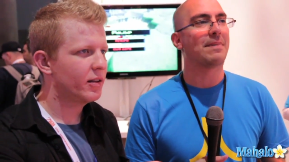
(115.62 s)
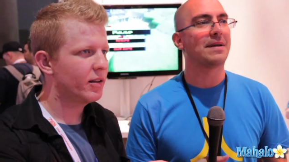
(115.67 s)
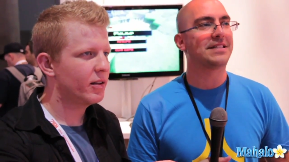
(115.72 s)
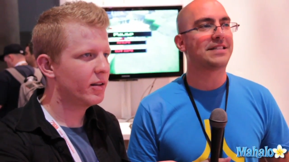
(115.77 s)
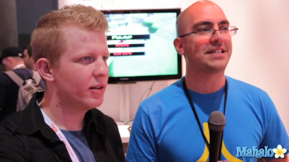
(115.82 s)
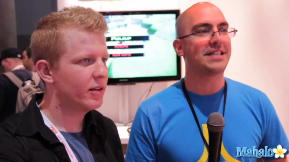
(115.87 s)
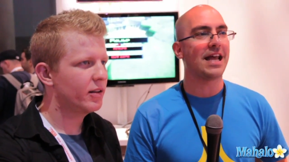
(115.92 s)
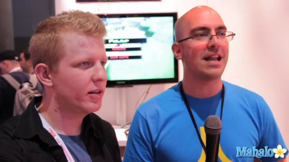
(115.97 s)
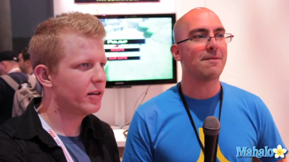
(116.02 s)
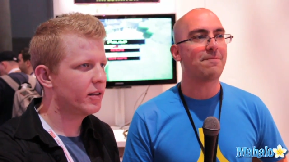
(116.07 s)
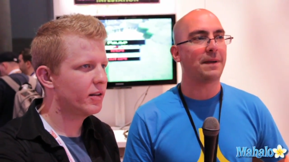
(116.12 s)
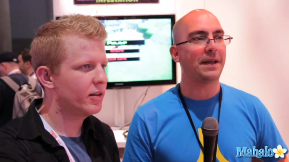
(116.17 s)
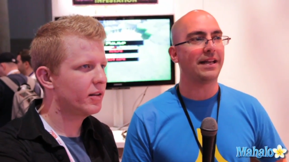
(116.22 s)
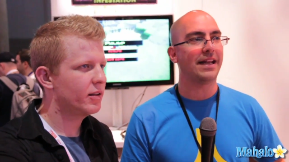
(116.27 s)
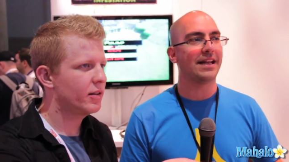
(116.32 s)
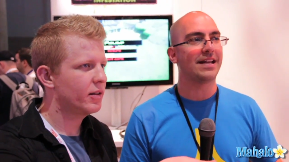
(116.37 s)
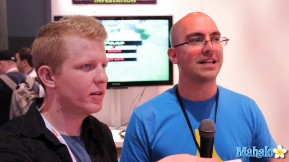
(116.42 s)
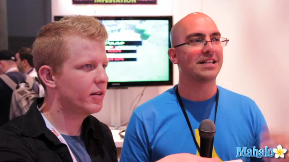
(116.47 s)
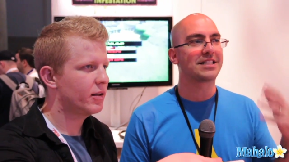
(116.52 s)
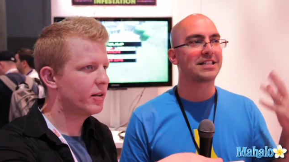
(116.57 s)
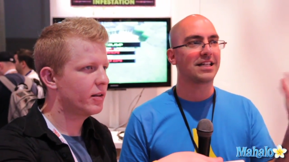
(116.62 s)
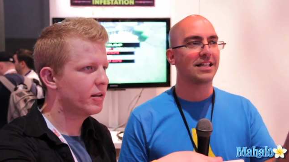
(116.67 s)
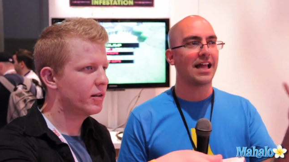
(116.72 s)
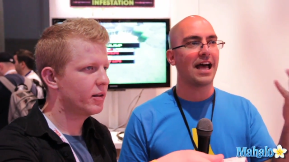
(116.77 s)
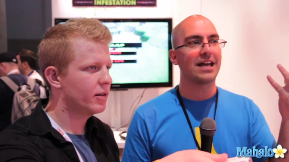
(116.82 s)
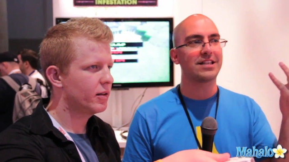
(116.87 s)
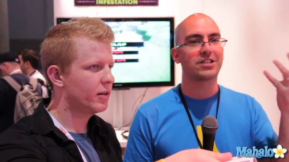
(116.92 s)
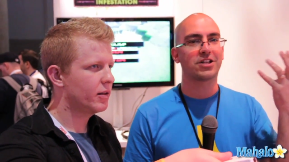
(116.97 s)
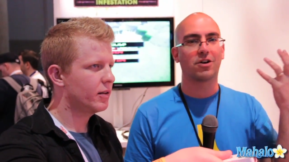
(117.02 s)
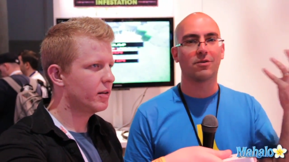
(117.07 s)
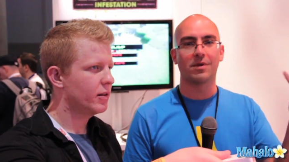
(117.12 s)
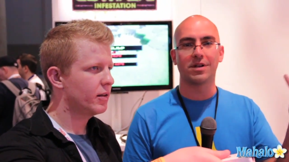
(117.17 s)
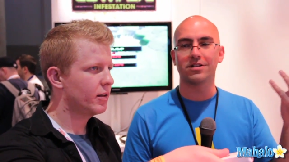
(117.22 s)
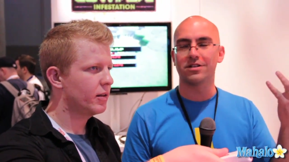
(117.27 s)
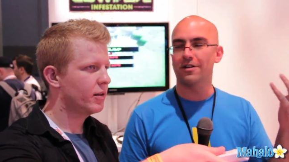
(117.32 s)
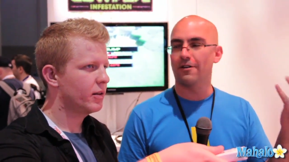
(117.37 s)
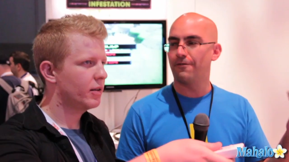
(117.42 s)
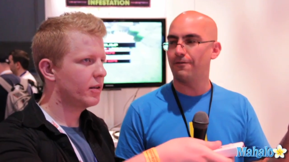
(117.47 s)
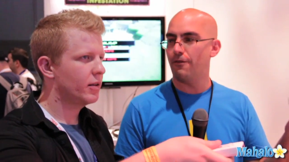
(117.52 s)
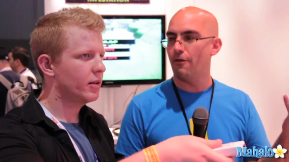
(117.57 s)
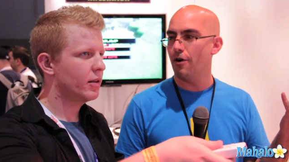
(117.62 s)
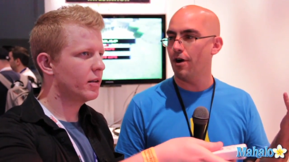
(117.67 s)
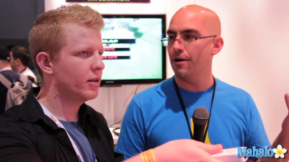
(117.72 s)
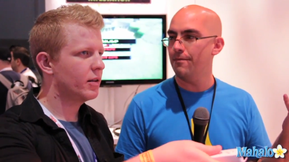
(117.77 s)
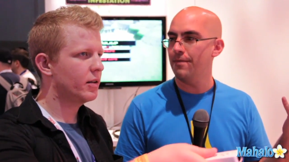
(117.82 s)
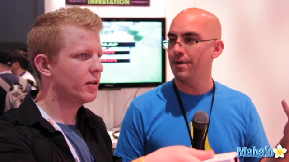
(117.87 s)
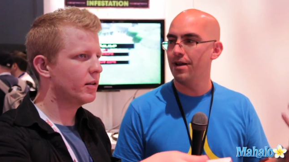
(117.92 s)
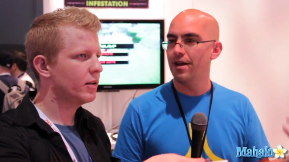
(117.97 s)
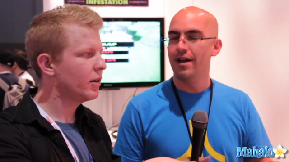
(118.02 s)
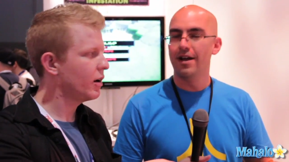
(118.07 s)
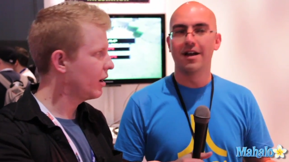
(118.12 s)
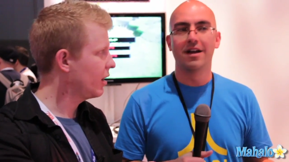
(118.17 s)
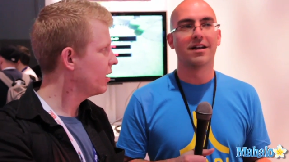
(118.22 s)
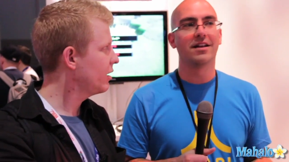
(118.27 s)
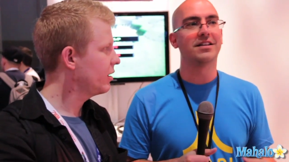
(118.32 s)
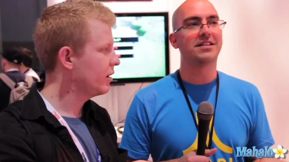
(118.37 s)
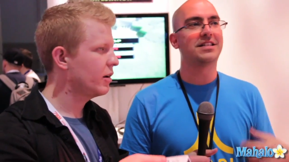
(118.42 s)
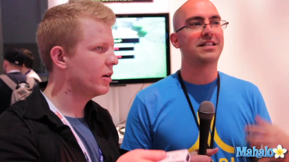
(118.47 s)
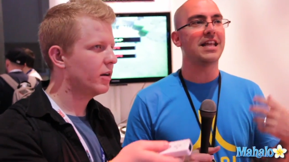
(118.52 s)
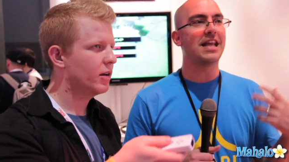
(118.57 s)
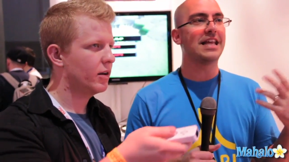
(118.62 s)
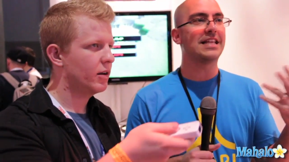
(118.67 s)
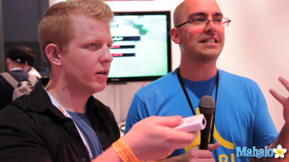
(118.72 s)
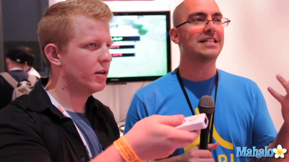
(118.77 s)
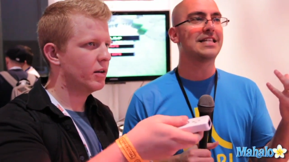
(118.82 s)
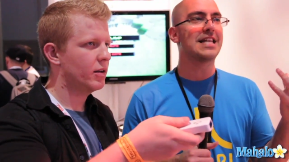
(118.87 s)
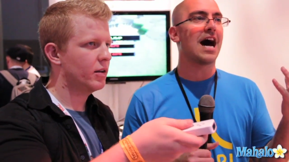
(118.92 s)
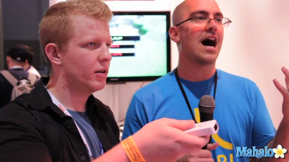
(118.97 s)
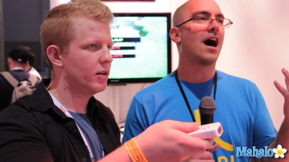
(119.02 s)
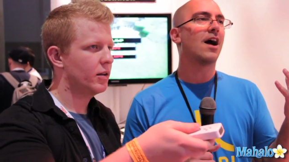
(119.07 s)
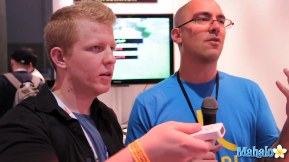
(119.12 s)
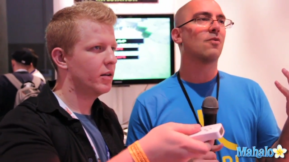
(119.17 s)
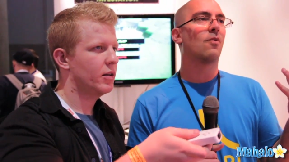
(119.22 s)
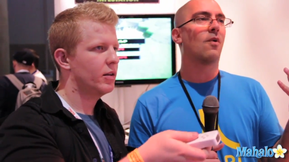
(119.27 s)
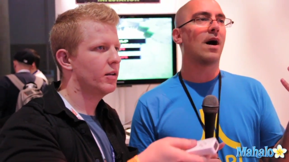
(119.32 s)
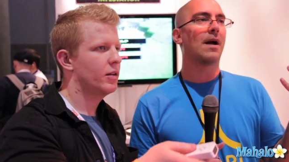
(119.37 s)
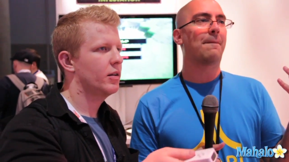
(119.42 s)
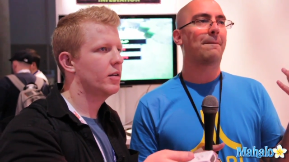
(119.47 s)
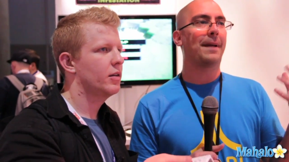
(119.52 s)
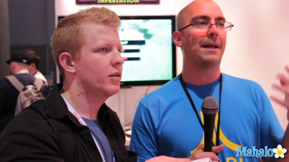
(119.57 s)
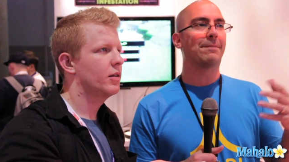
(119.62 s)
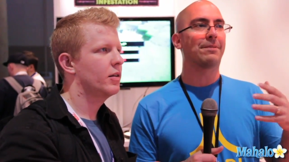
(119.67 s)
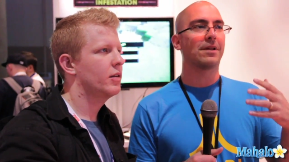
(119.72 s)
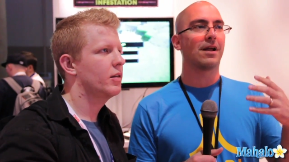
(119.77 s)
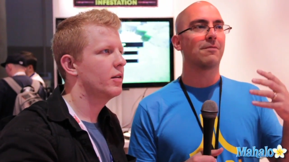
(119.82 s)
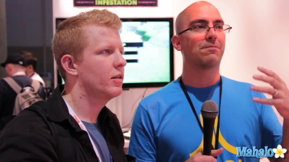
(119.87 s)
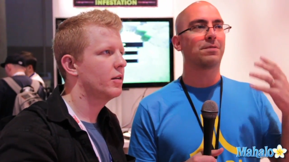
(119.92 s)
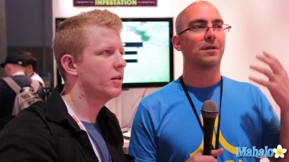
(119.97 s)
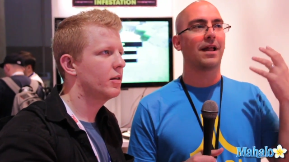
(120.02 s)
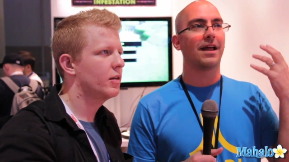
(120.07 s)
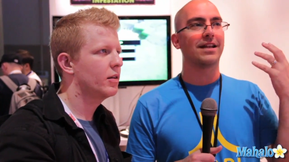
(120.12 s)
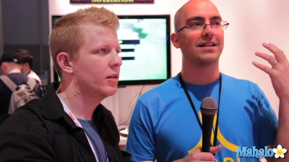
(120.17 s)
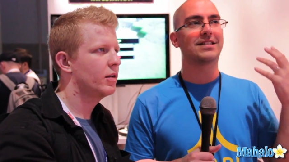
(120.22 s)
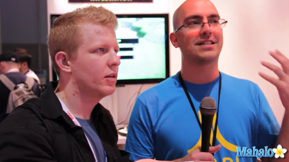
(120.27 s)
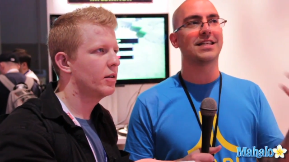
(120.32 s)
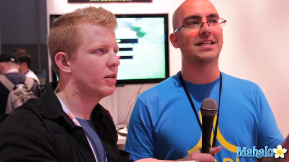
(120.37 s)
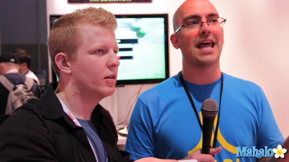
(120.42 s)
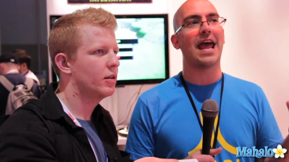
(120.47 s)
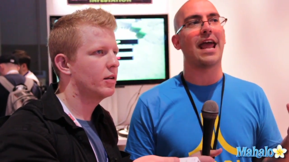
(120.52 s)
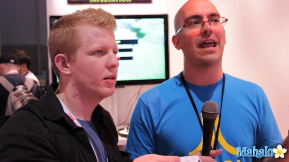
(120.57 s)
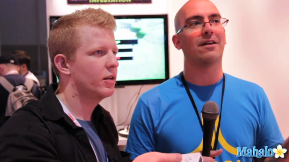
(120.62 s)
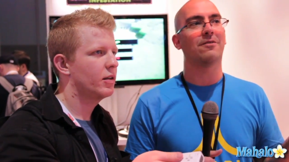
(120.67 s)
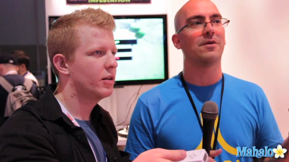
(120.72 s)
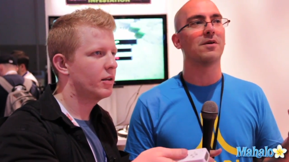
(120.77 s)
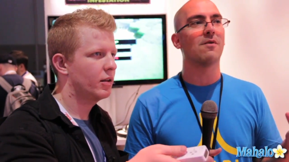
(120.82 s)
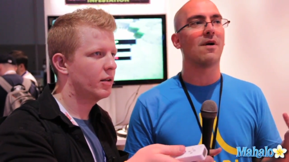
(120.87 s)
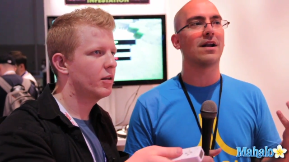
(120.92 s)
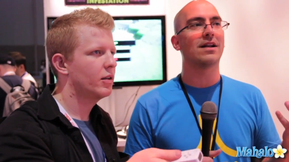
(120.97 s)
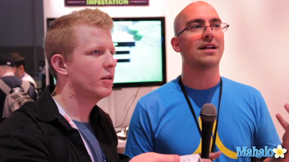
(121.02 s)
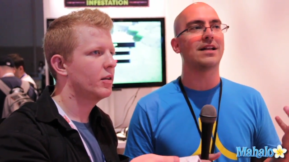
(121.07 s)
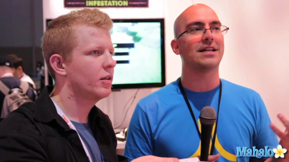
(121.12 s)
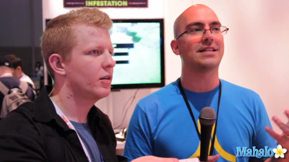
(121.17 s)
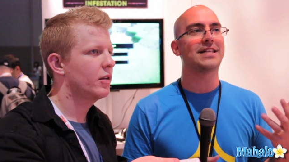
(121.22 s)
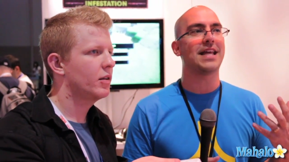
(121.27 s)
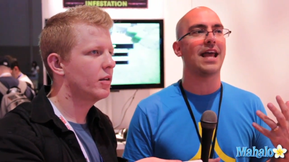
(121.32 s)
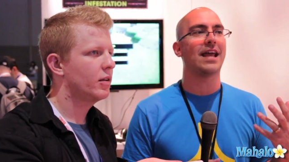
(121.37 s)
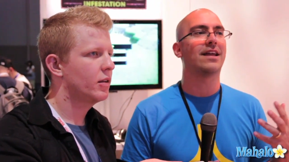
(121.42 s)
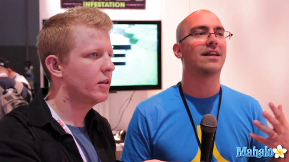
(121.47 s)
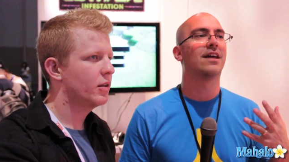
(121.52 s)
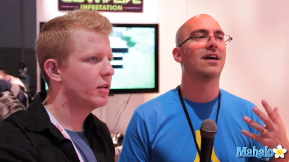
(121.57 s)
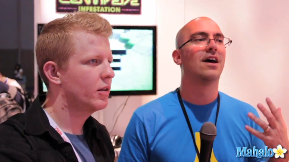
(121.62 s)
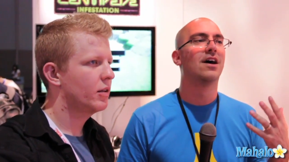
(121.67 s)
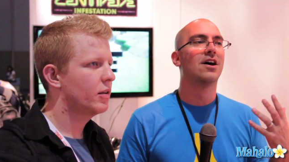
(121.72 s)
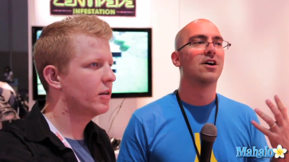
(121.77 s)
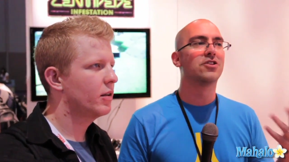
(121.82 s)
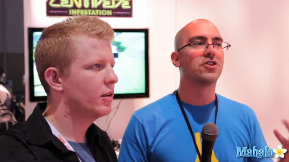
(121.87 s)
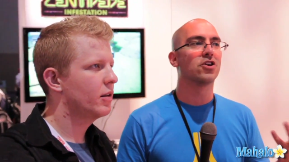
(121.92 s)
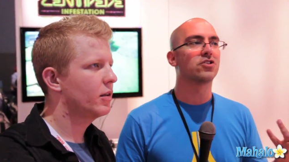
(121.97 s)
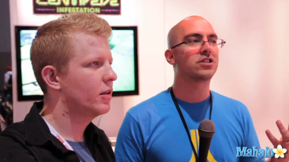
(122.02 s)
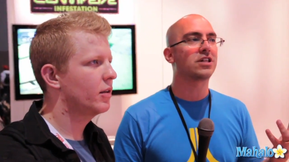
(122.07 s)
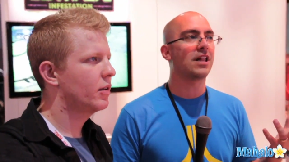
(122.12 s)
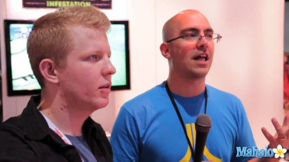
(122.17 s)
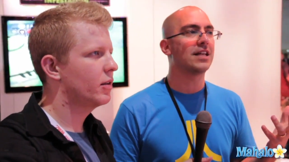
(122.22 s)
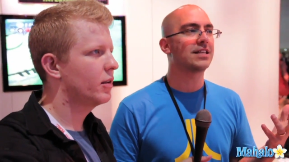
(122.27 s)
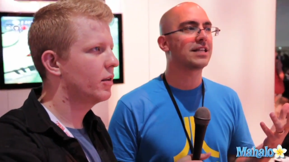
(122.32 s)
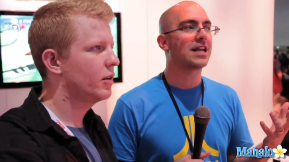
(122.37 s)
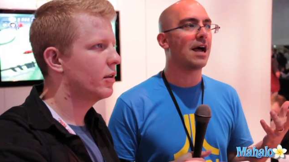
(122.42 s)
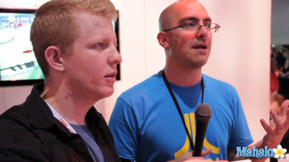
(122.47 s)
Speaker 1: but Centipede in its classic original form uh -huh. is not what people are playing today. We wanted to take those classic